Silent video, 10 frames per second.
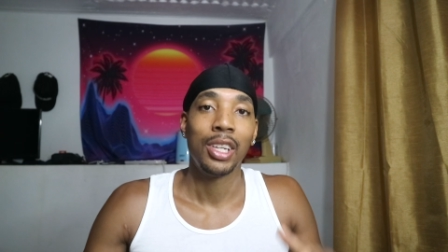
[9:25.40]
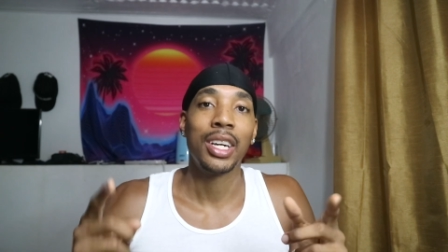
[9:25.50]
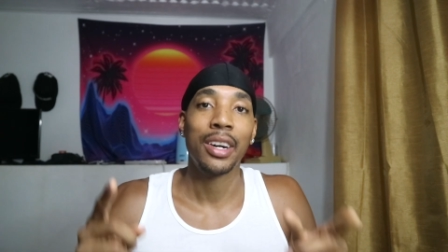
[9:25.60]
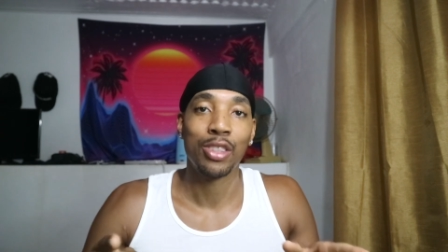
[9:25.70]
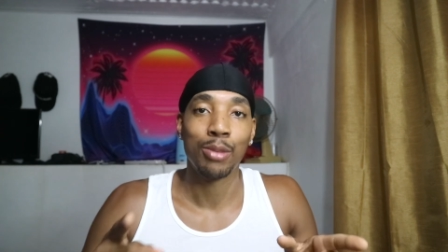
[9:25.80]

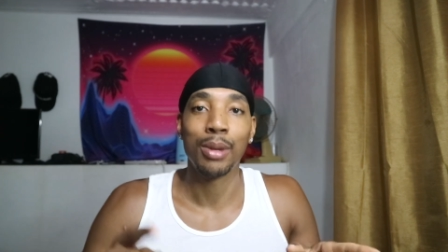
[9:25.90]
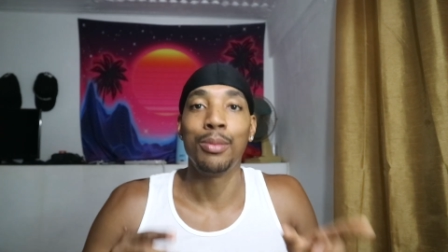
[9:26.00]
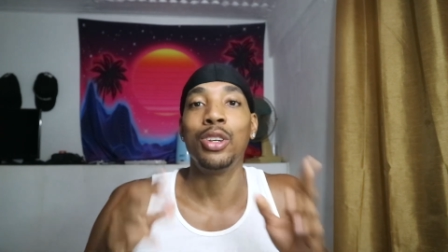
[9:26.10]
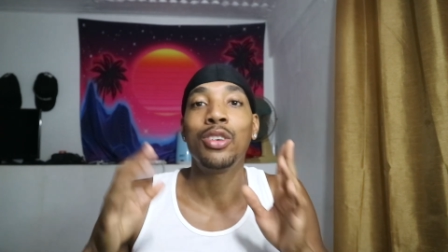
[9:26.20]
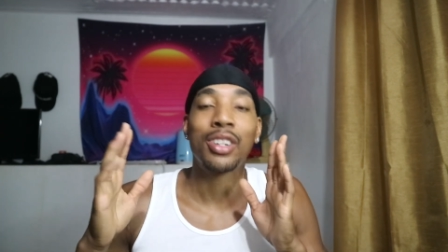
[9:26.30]
You have to
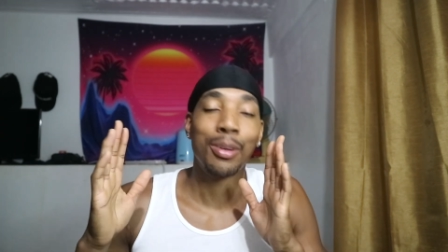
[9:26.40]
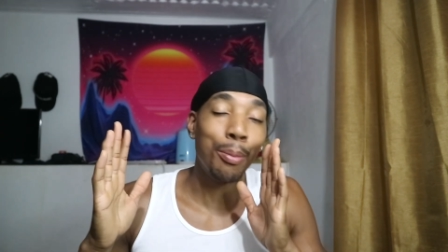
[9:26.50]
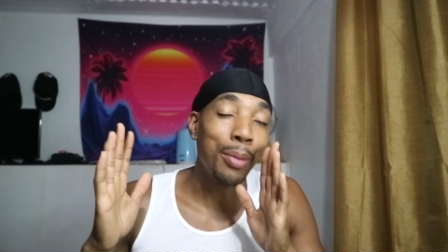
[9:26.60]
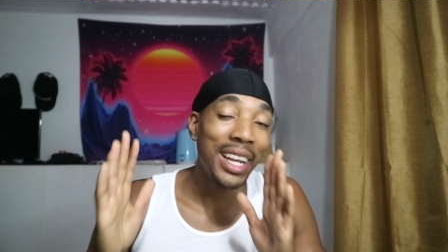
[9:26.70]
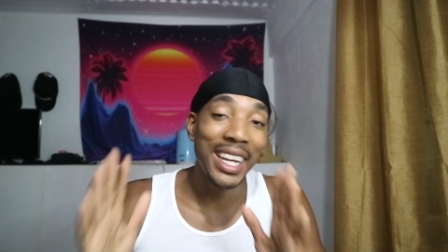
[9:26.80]
remember, you're a
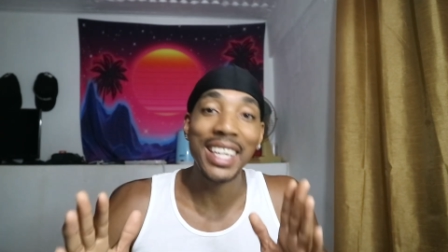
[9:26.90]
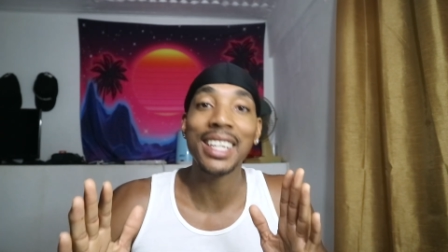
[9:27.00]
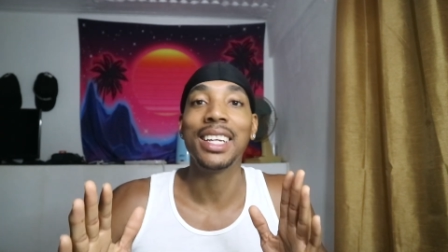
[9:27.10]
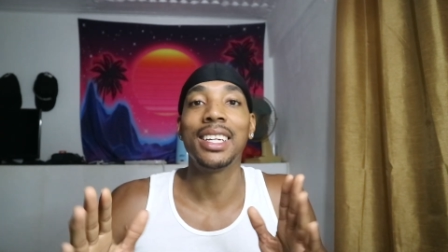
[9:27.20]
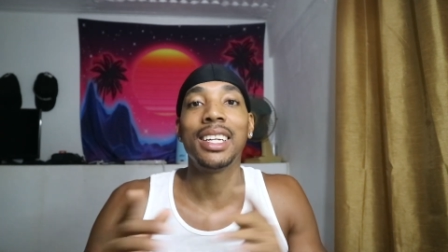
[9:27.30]

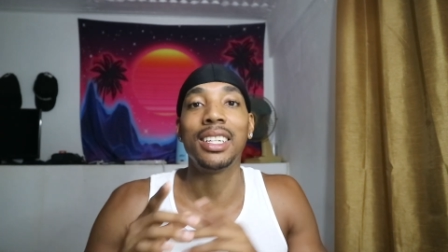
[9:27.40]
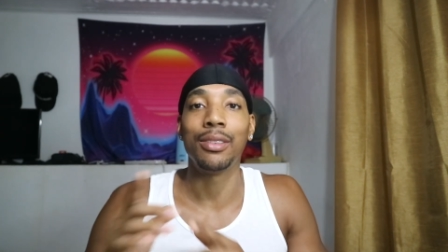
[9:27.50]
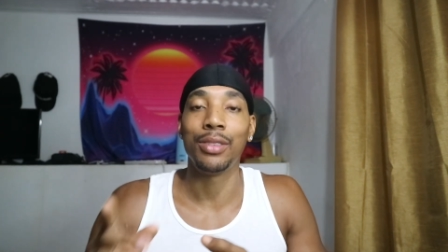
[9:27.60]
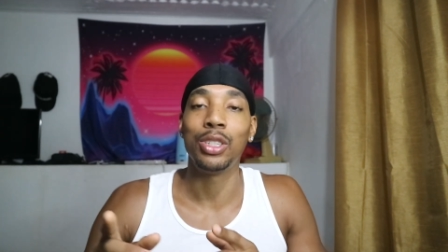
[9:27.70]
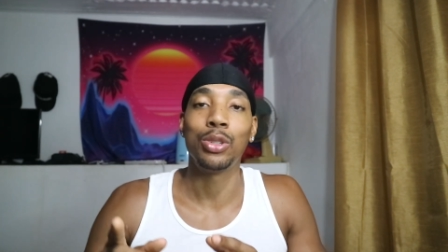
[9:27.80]
completely
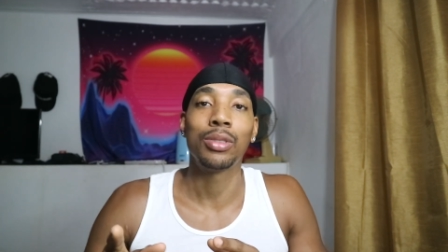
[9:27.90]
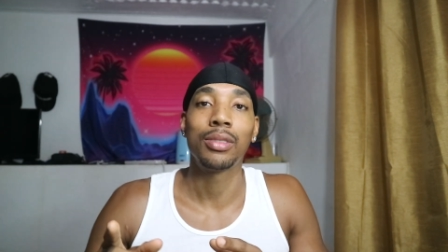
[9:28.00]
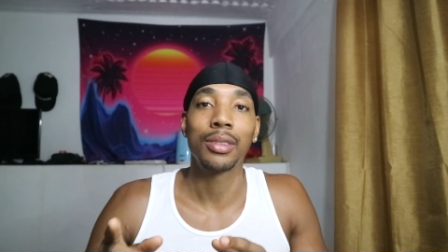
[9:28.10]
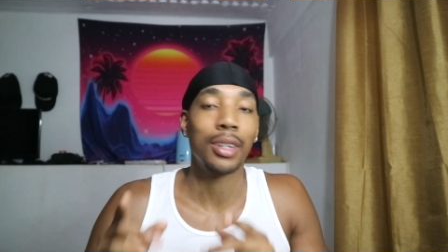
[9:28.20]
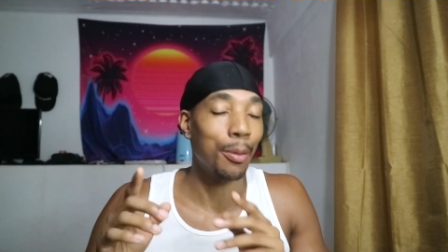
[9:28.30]

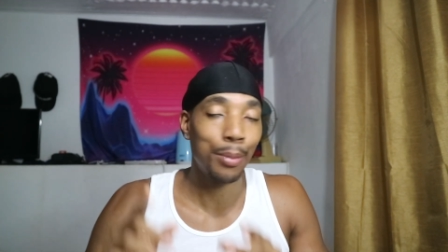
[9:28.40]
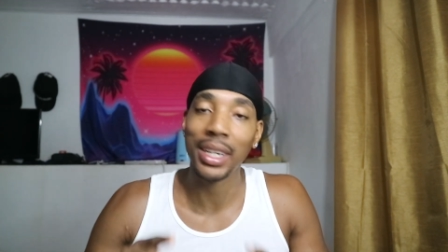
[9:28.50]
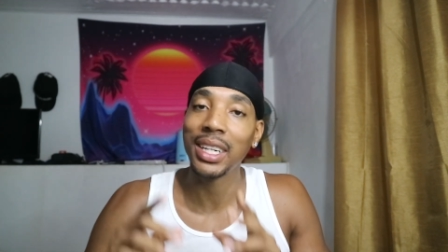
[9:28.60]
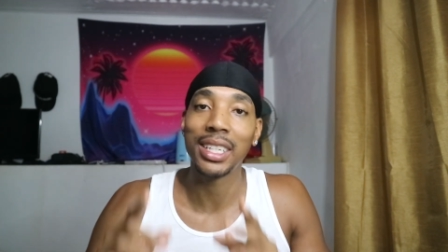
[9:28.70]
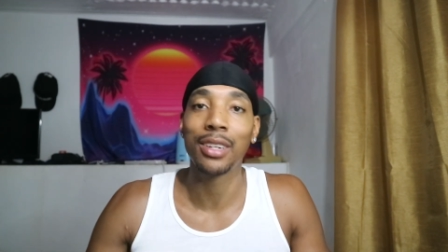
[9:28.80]
individual, a
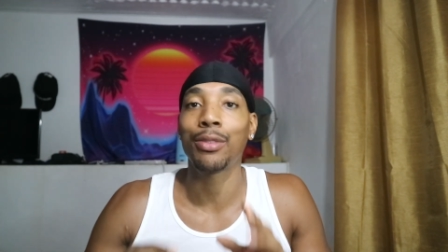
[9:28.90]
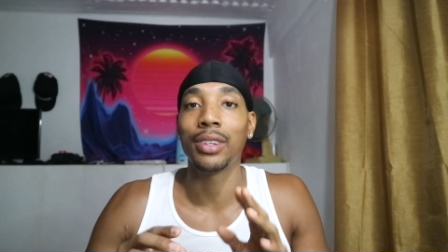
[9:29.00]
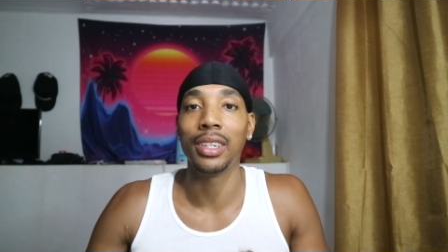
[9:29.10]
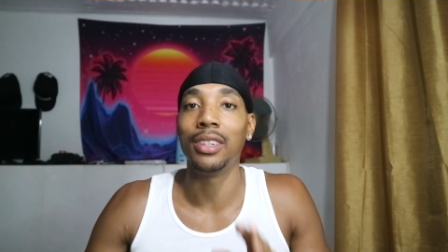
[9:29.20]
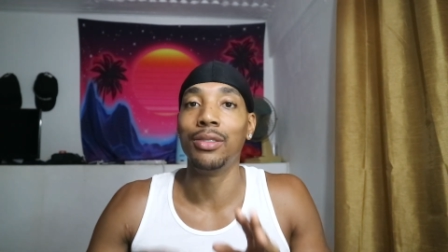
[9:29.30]
completely
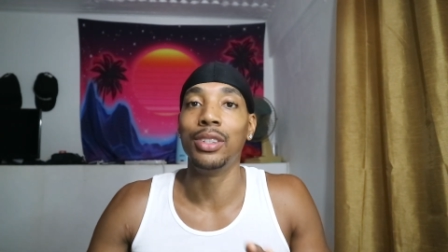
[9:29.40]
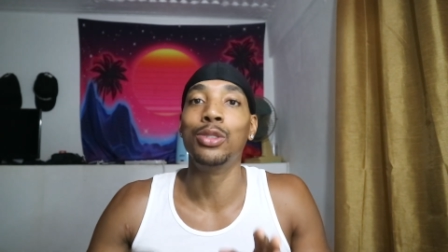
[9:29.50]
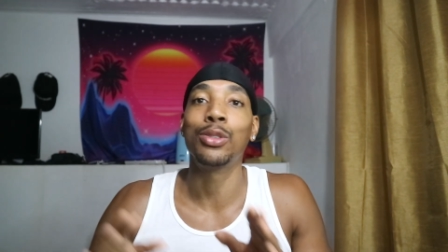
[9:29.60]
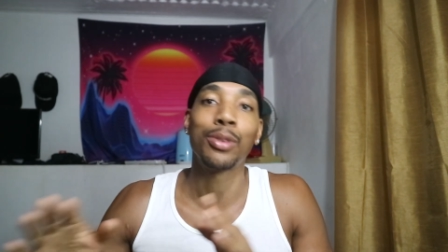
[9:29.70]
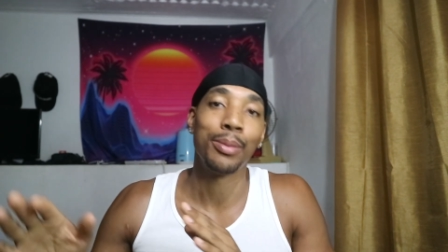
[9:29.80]
different
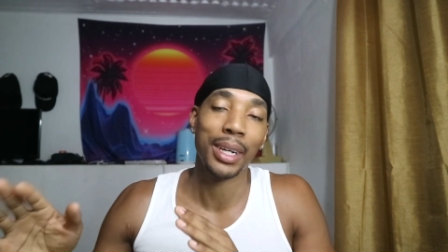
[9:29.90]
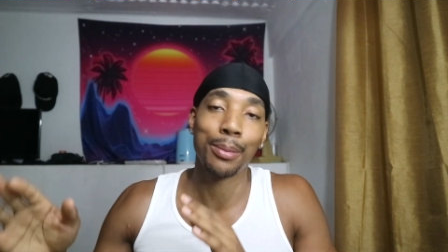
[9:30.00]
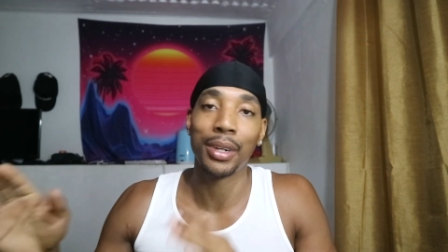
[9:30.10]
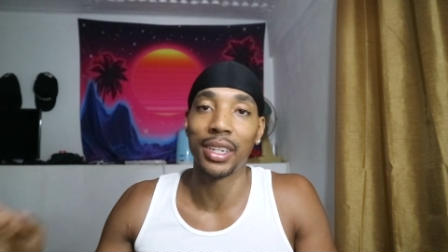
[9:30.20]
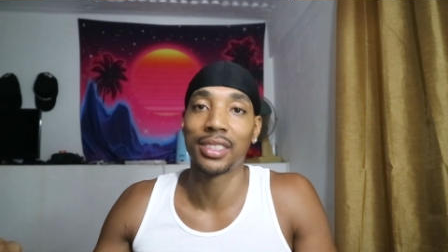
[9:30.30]
individual from
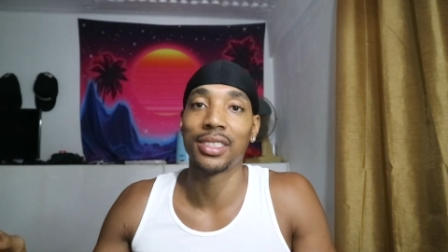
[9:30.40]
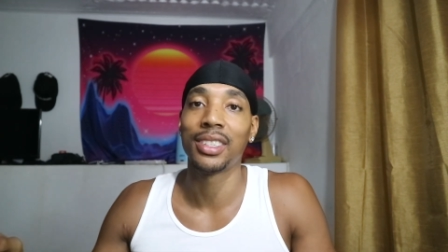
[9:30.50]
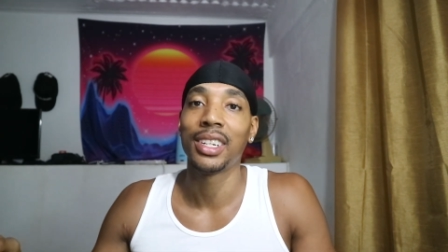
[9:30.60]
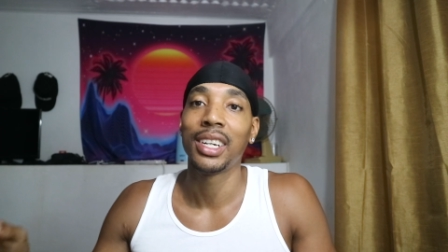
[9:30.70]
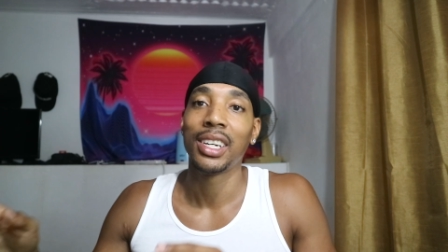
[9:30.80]
that person.